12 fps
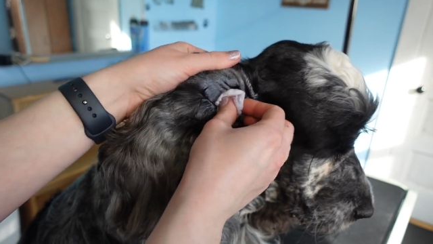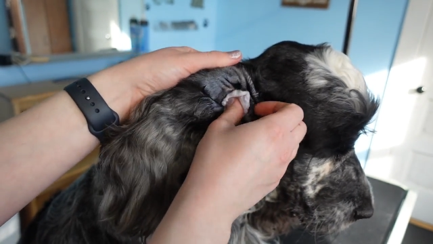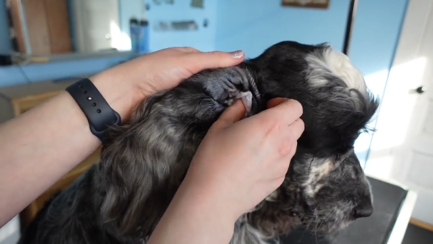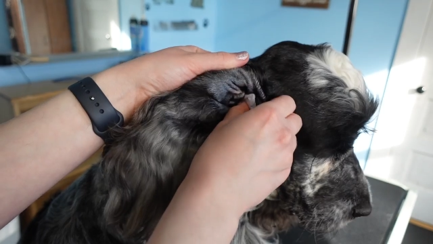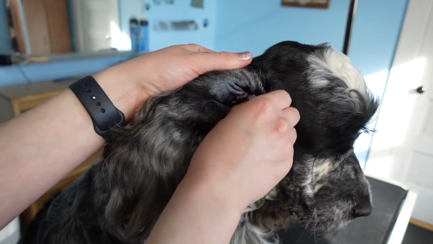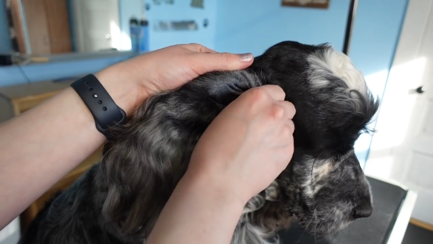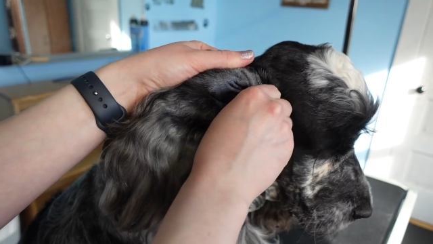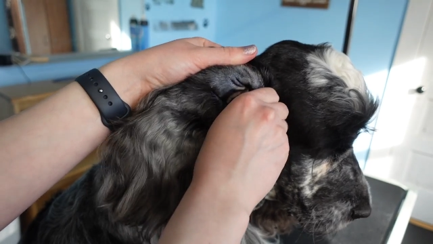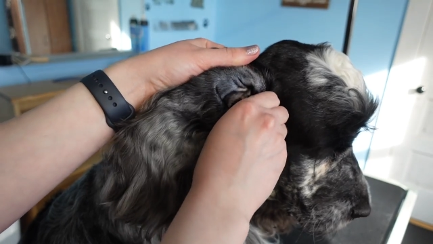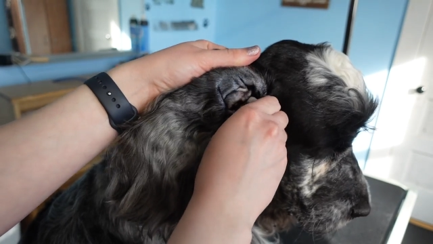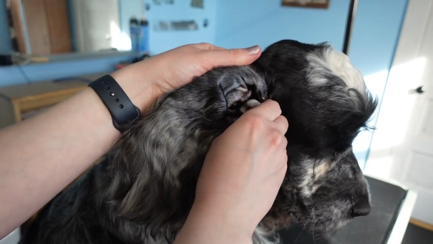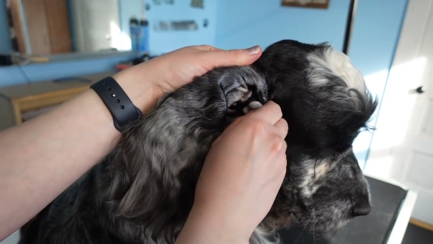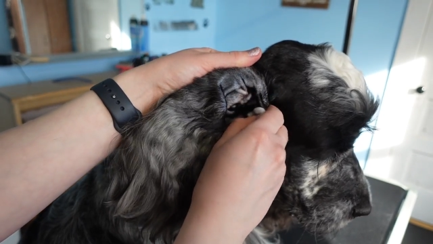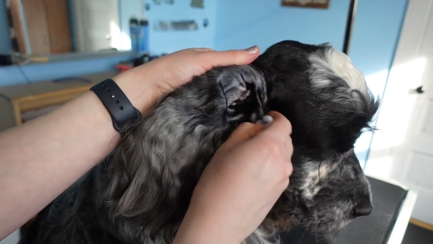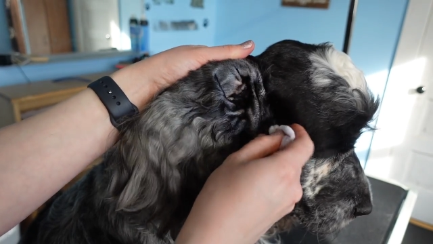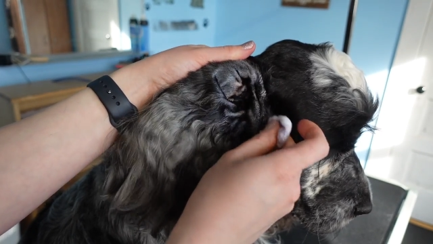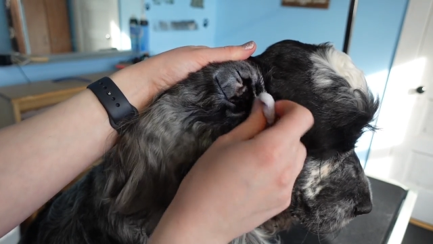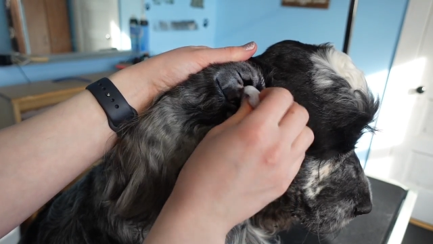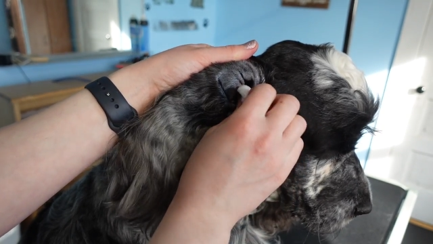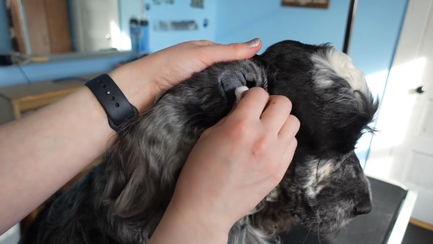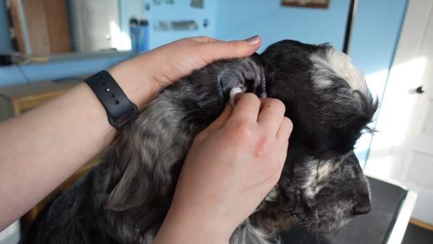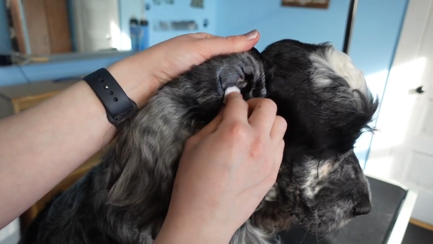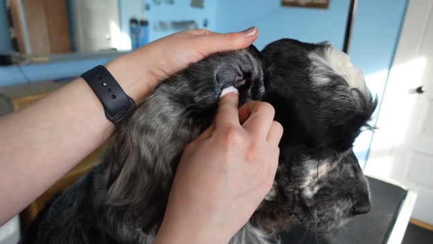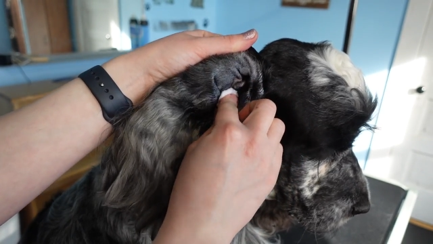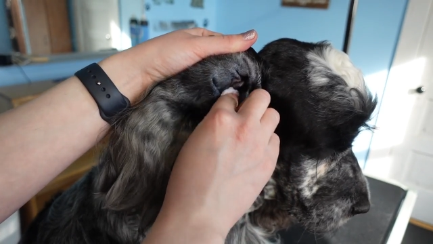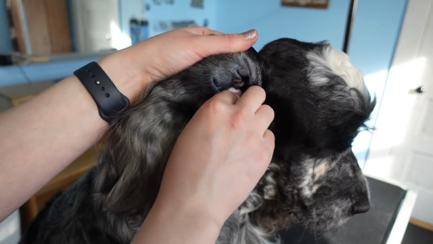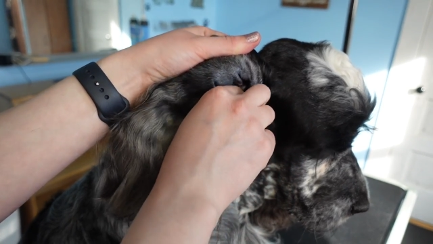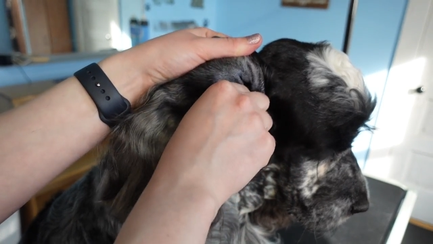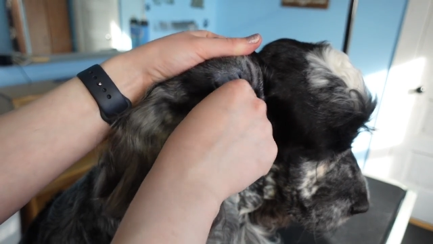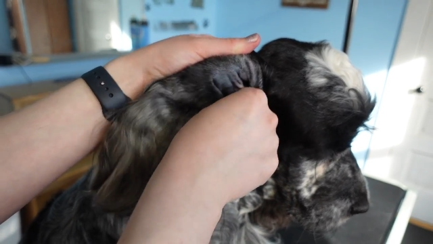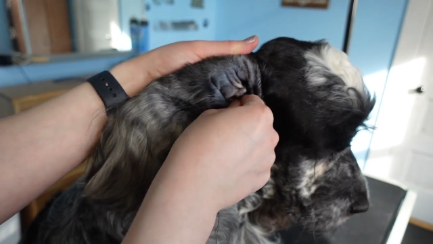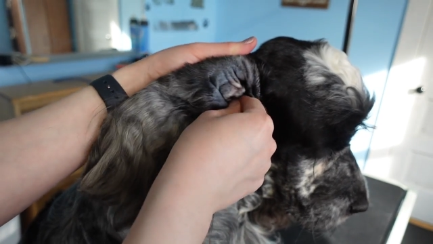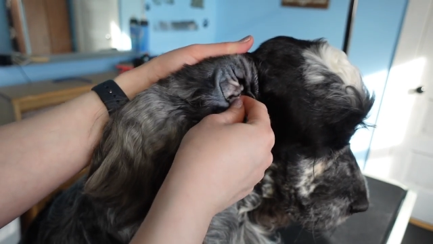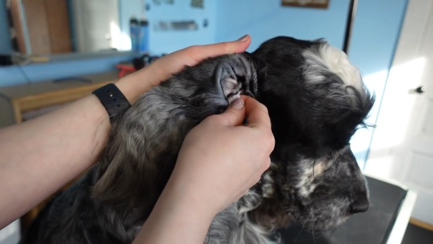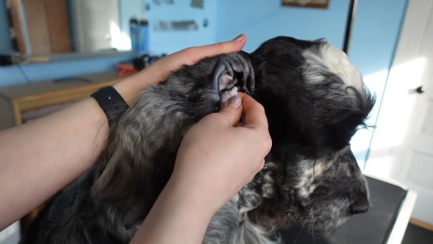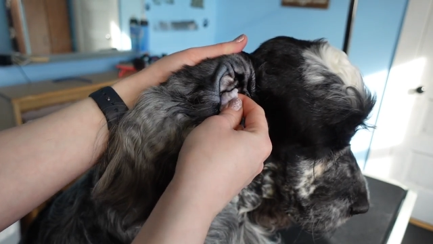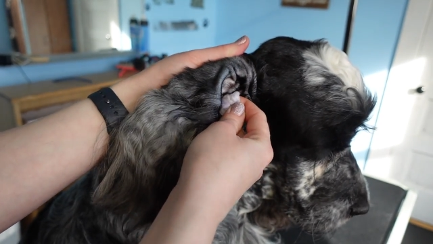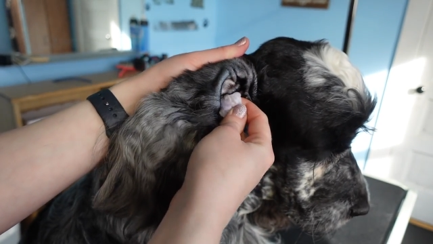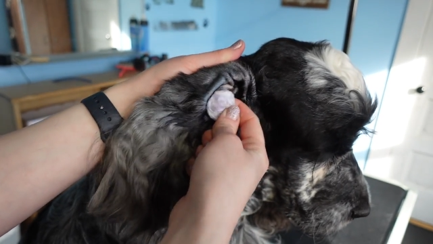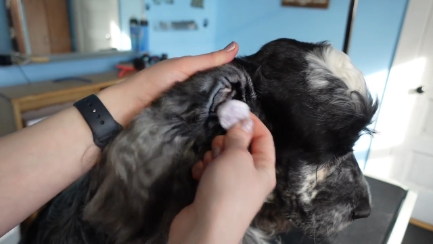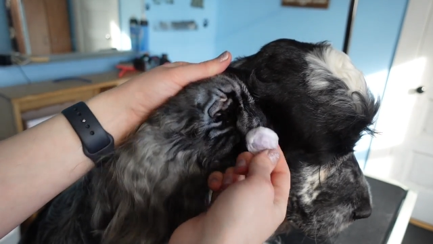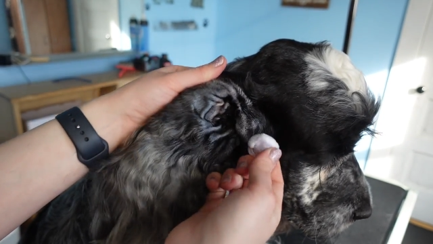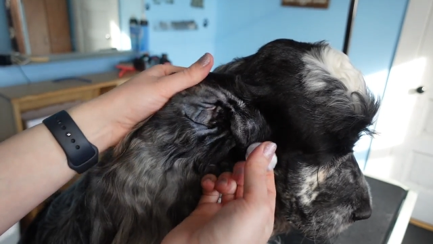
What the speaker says: No face is visible, so there are no lips to read.